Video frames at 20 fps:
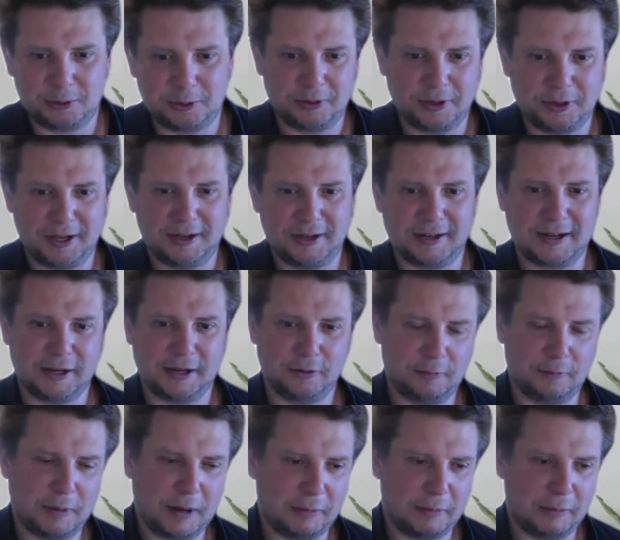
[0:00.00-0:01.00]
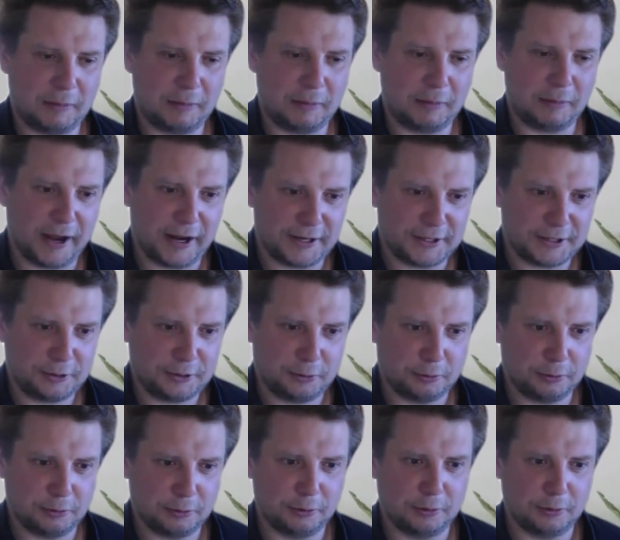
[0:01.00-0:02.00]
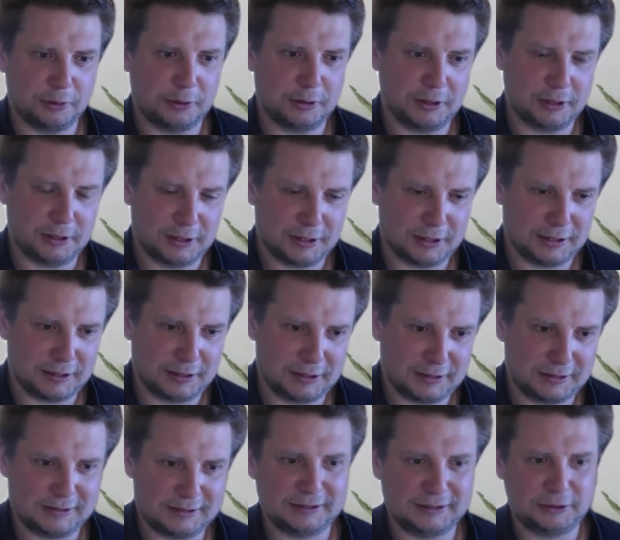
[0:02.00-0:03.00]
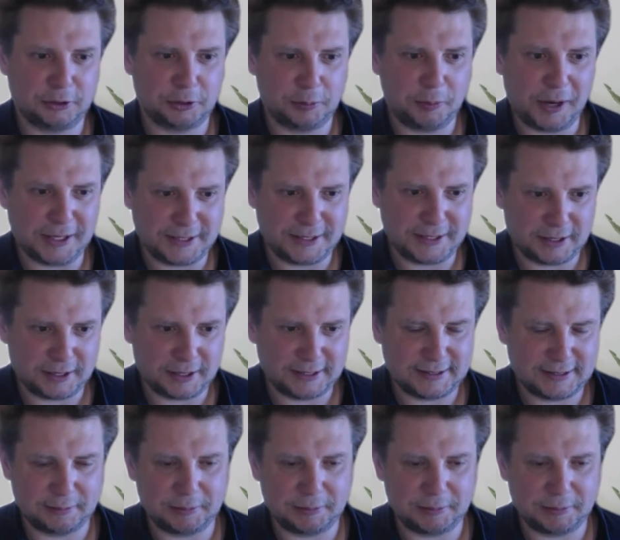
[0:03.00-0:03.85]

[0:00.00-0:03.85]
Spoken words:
the kind of public wires to third party, right?